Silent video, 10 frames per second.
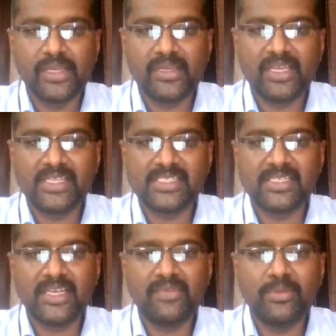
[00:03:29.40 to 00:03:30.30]

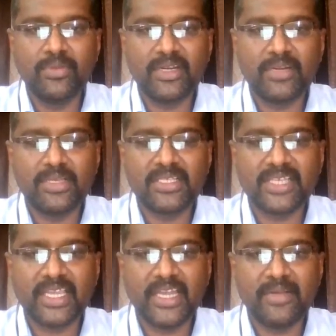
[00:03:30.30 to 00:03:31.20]
will be read by the
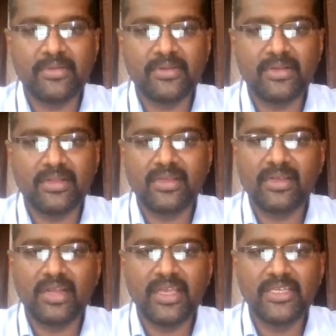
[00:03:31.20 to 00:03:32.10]
second
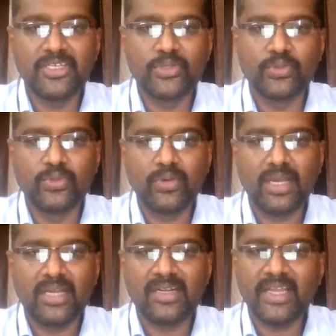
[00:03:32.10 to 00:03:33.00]
line 2,
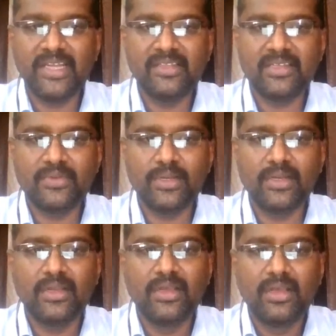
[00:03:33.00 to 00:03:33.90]
and line 3
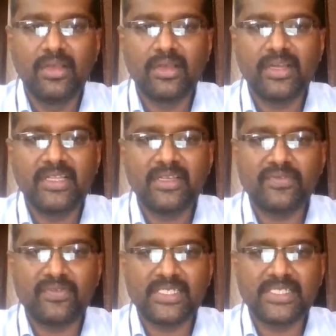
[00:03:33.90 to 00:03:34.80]
will read the
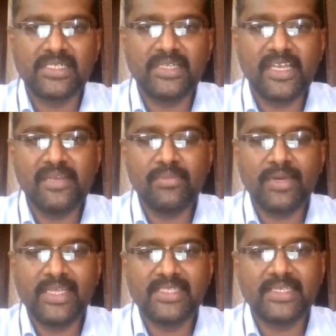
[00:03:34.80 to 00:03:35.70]
first 10
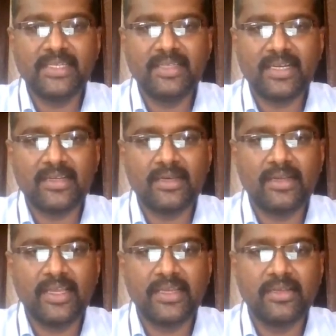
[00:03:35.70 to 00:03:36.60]
bytes in that
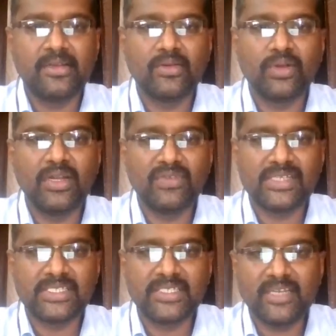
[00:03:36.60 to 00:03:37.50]
line. Only
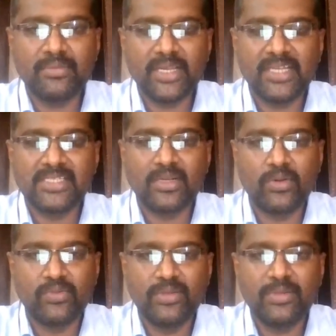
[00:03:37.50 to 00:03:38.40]
first 10 bytes
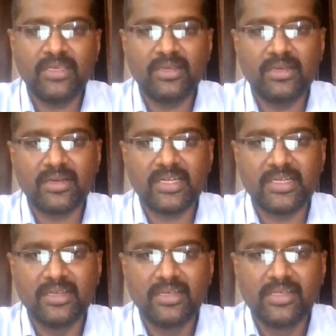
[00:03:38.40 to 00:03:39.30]
alone will be read.
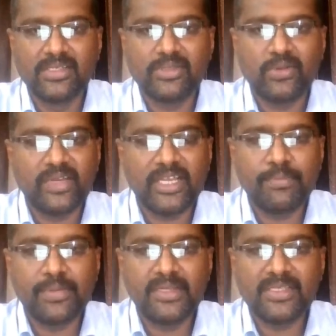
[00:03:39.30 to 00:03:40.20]
So when I
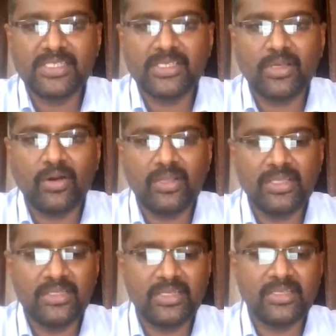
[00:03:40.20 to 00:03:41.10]
print this, all
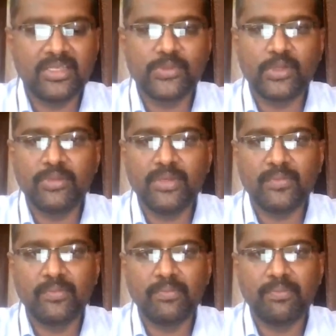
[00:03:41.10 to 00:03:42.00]
the three things will
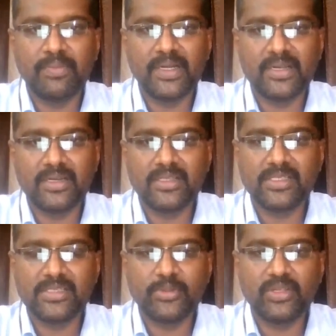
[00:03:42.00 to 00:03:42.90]
be printed. This
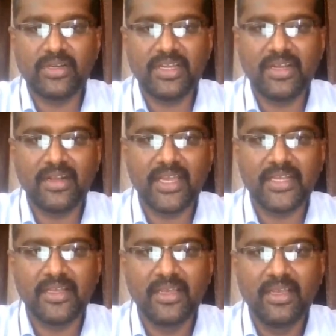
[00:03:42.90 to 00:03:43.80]
is about the read
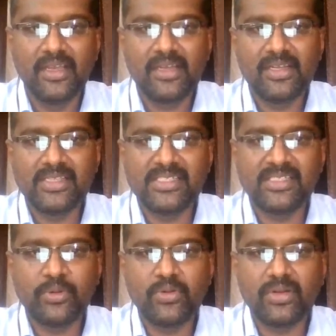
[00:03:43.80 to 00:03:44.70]
line. Next
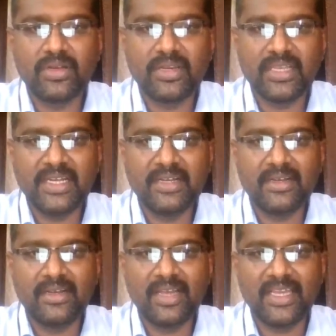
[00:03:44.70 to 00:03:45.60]
is about read
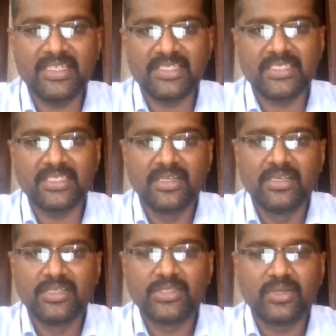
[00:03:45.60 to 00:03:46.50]
lines.
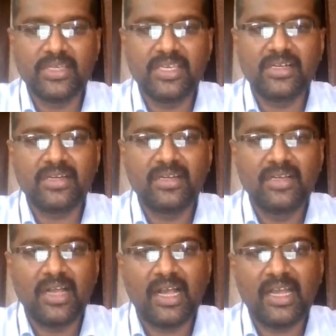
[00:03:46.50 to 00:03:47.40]
So here
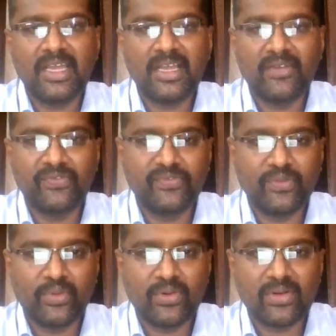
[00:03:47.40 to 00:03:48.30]
I have
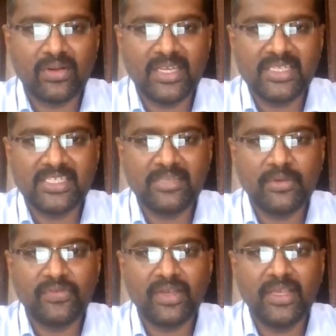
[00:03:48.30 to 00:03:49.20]
4 lines in
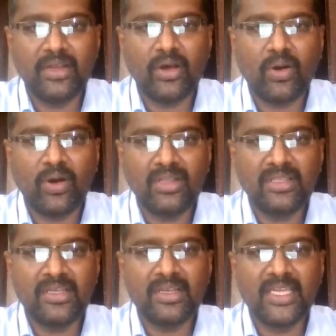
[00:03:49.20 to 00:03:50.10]
my file. All
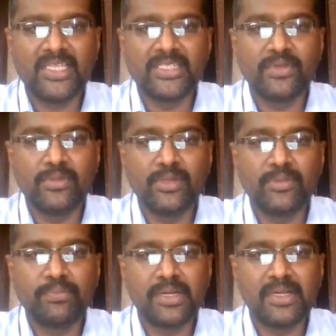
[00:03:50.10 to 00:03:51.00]
the lines will
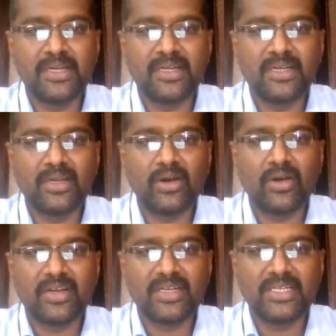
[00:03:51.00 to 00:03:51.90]
be printed
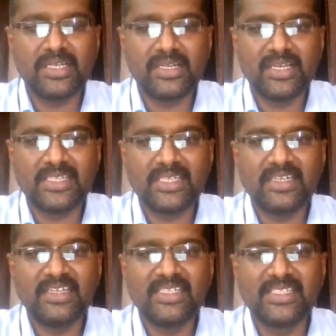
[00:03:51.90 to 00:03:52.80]
or returned as a
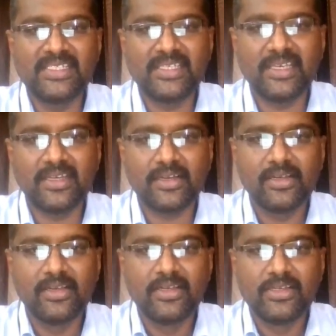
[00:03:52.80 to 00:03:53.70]
list here.
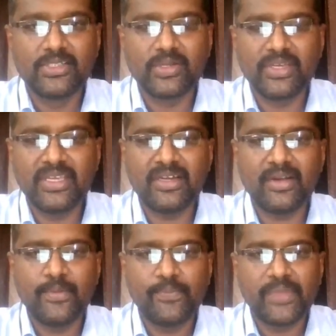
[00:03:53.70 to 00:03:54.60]
So
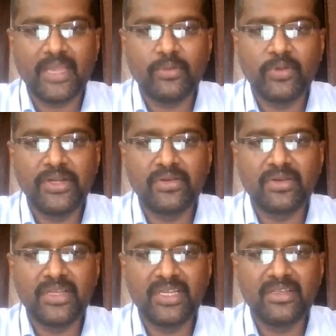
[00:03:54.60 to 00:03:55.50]
here I'm going to
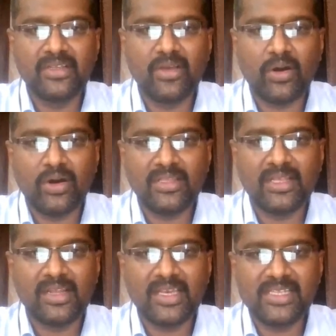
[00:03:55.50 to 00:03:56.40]
read all
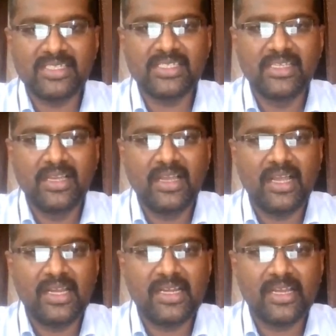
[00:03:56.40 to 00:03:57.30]
the lines
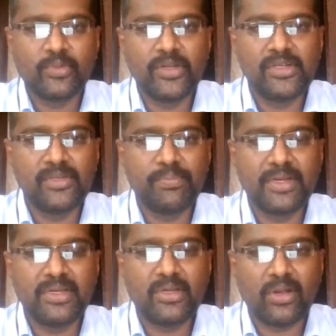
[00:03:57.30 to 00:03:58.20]
and I'm going to
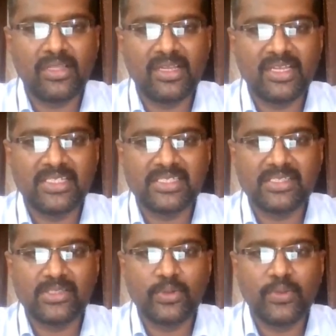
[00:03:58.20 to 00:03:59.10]
print all the lines.
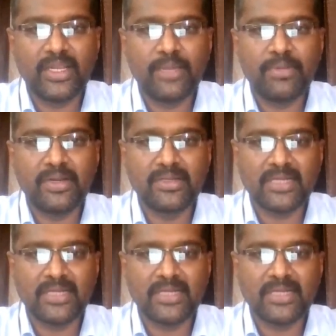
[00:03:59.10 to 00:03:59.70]
So when I print